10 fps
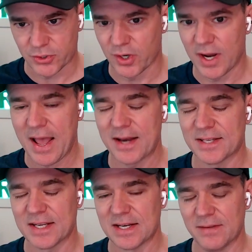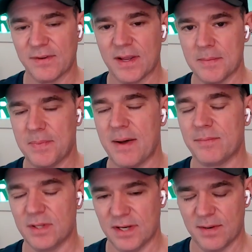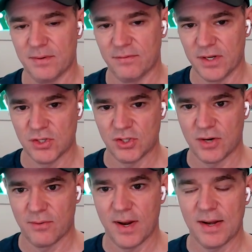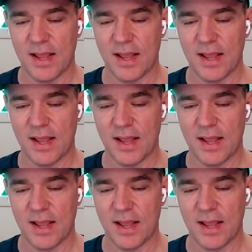You're going to add a significant bump to the number of leads you generate.